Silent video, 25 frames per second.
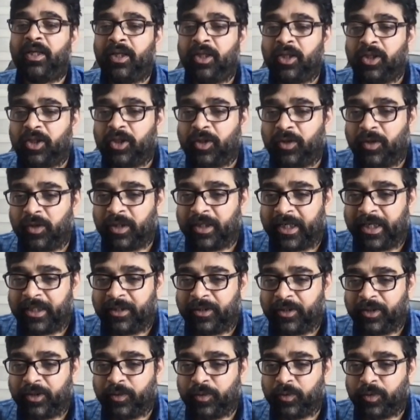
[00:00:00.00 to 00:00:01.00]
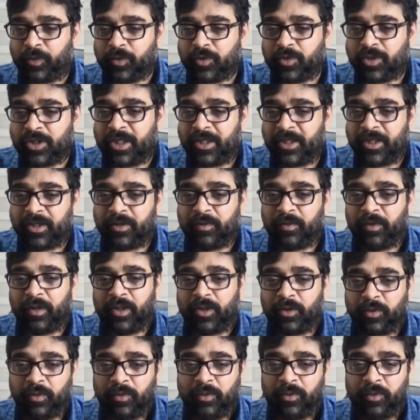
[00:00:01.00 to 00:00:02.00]
So you'll get u2c equal
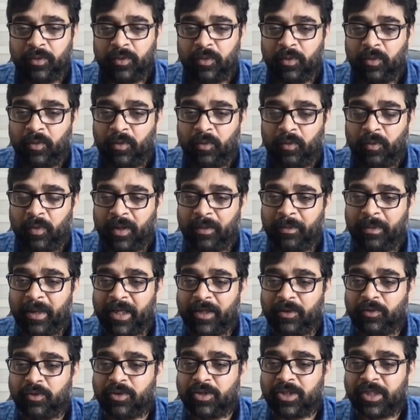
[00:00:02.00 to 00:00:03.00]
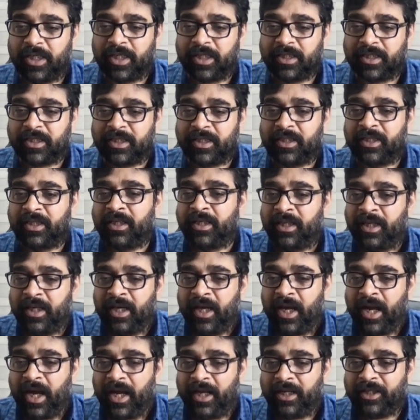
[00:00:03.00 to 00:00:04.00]
to 1 by root 6
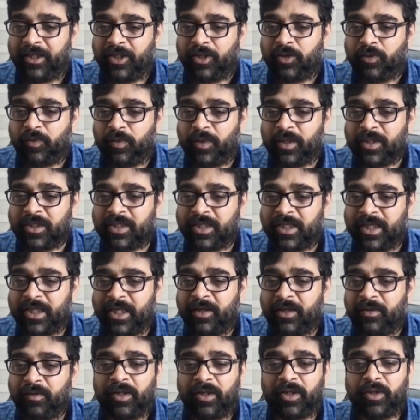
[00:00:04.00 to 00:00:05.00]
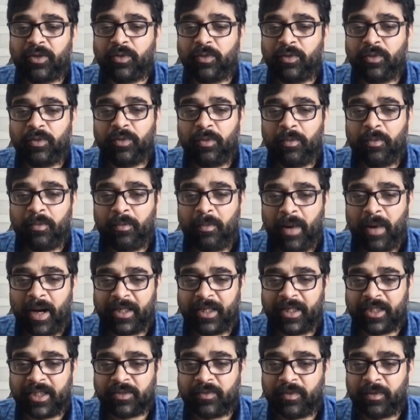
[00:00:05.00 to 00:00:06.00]
and u1c equal to
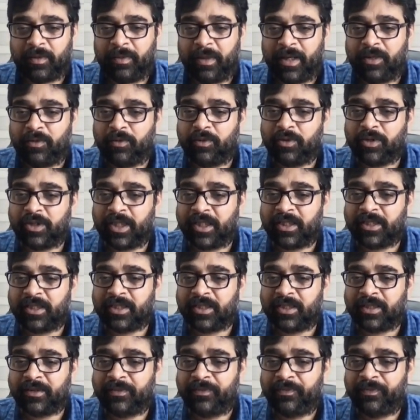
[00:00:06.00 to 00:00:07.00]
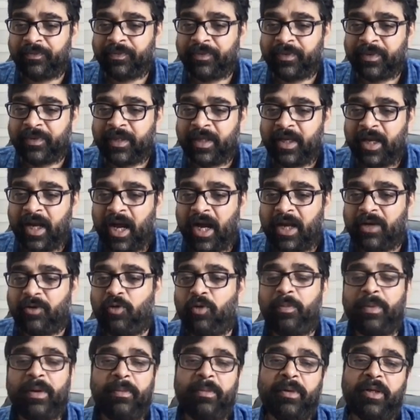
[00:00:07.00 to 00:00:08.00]
minus 1 by root 6. I hope
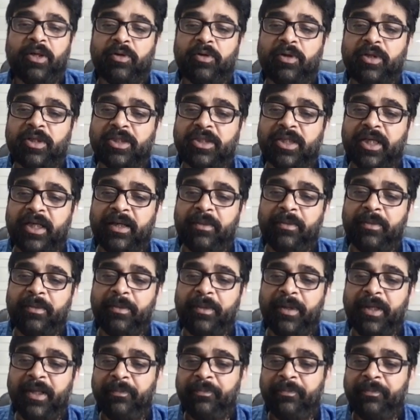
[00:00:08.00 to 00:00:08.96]
you're able to understand everybody.